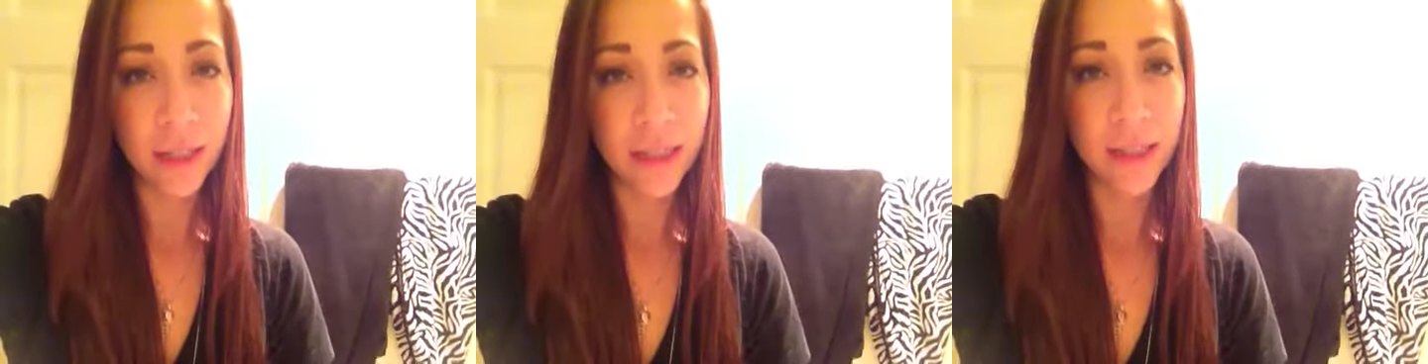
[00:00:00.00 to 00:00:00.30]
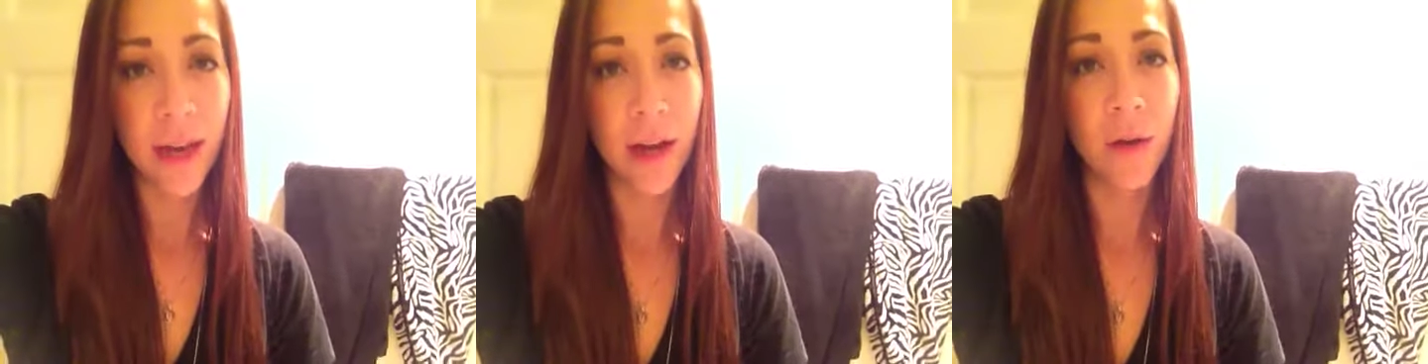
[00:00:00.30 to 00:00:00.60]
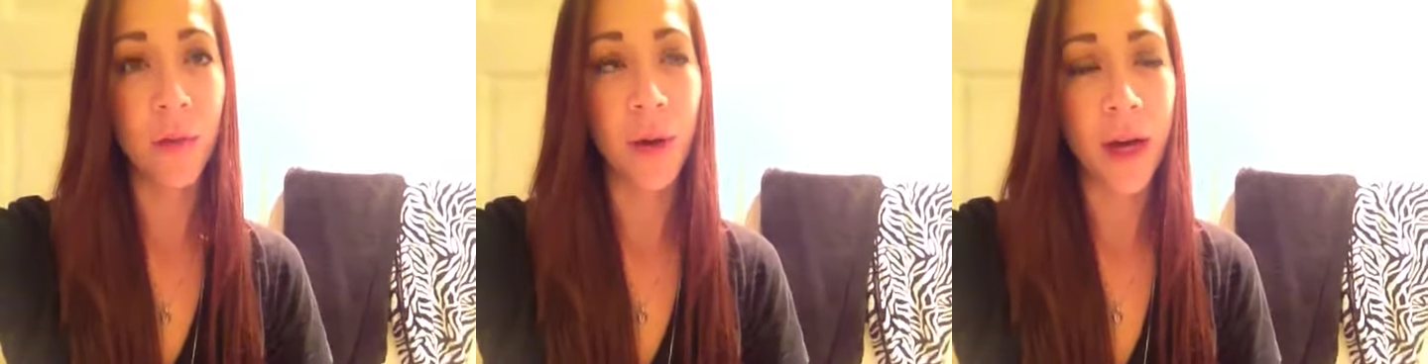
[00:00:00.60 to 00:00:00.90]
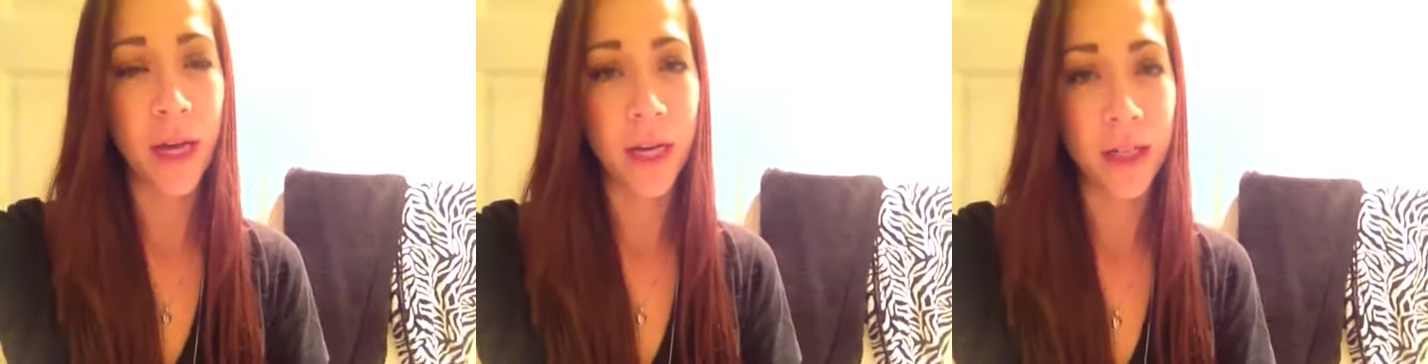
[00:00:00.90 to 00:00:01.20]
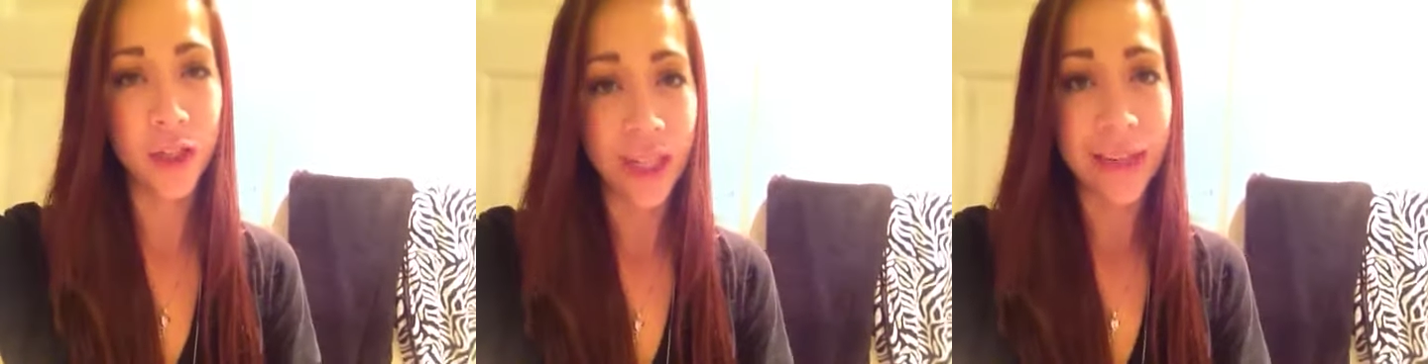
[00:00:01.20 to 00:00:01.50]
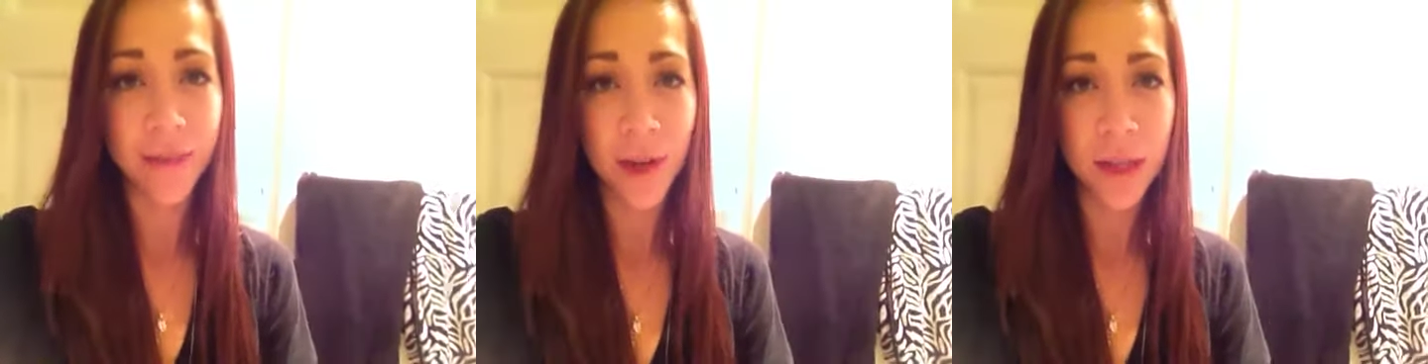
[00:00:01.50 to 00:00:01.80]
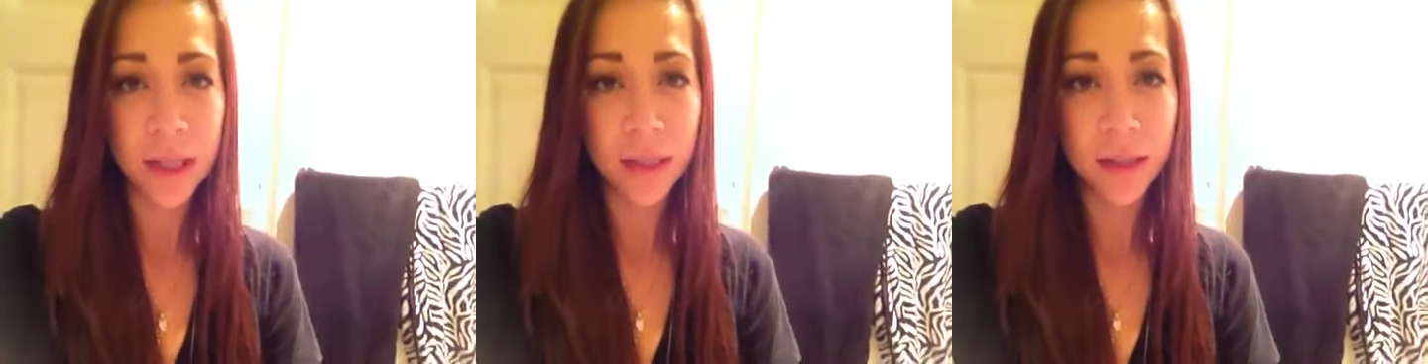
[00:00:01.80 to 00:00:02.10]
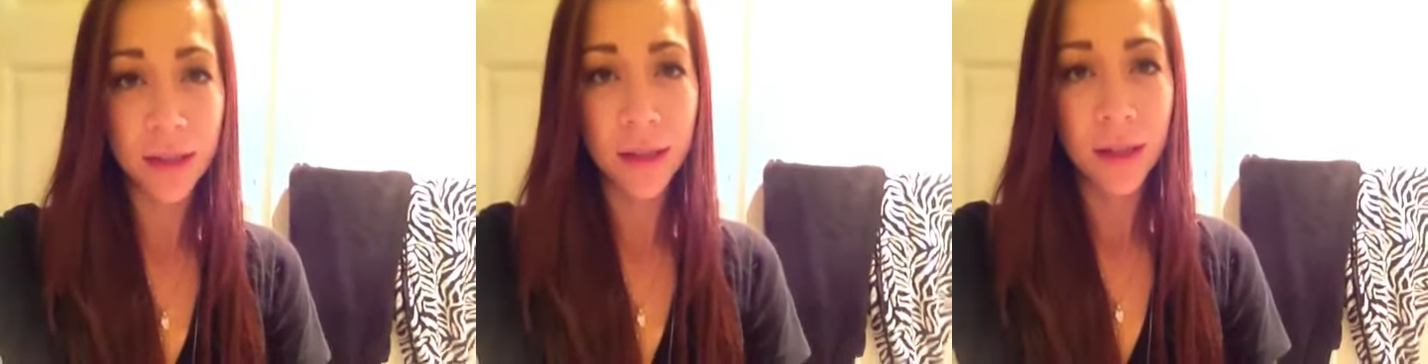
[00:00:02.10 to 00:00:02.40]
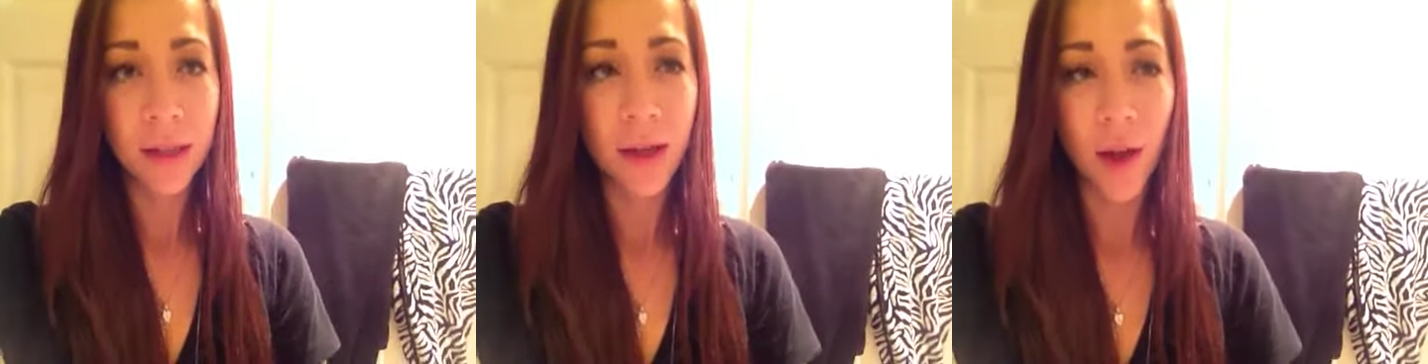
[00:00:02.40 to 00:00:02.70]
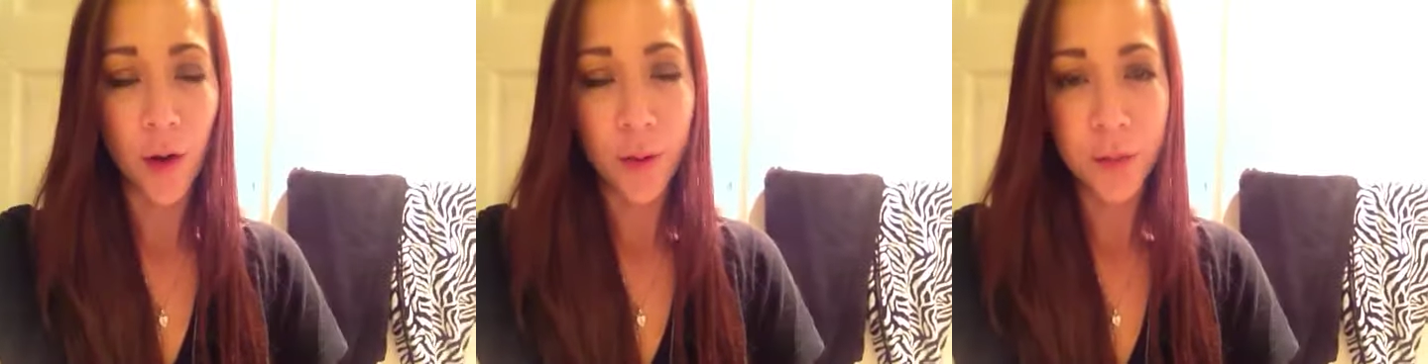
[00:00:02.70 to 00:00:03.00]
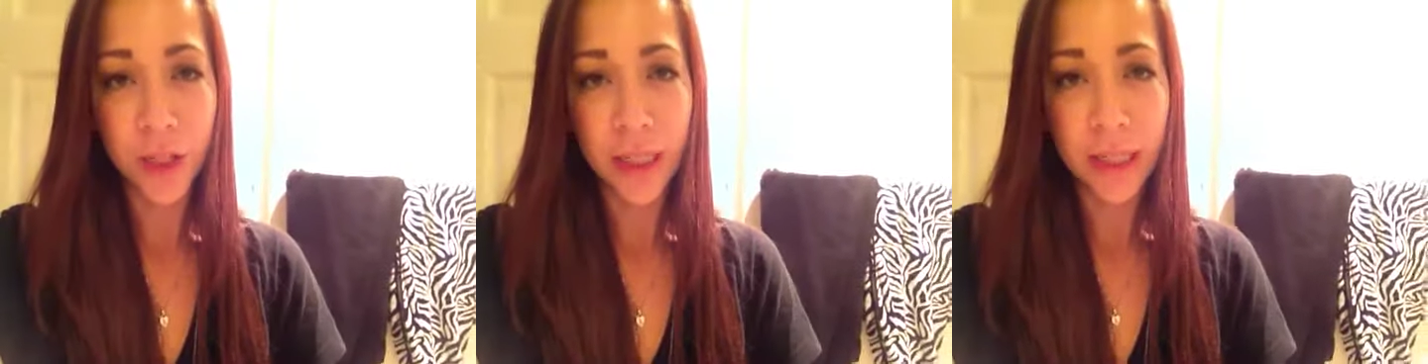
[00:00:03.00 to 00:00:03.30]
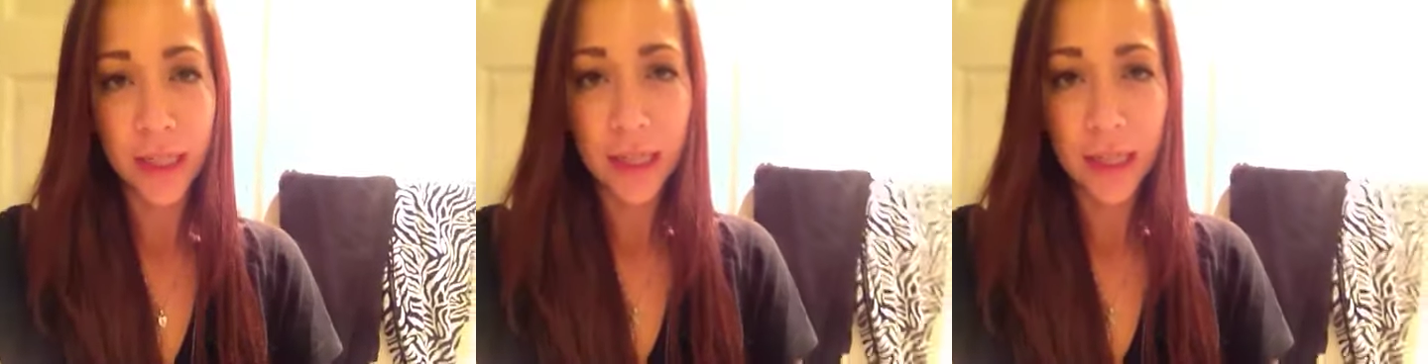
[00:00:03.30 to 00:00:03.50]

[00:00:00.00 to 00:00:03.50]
It's ILYJ Vlogs, OMG,